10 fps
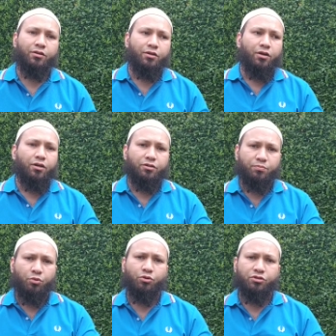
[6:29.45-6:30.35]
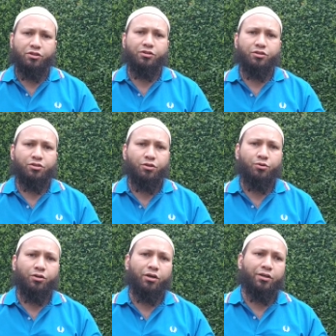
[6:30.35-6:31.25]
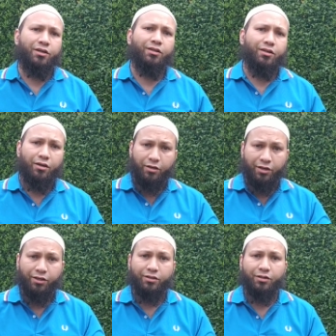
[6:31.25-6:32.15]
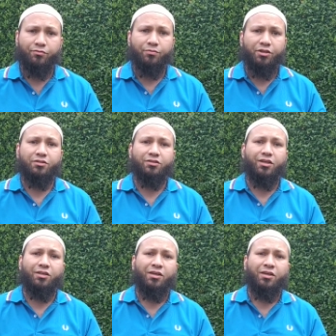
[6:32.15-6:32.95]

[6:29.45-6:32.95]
and it's poisoning the slug and, kill, and killing it from the inside.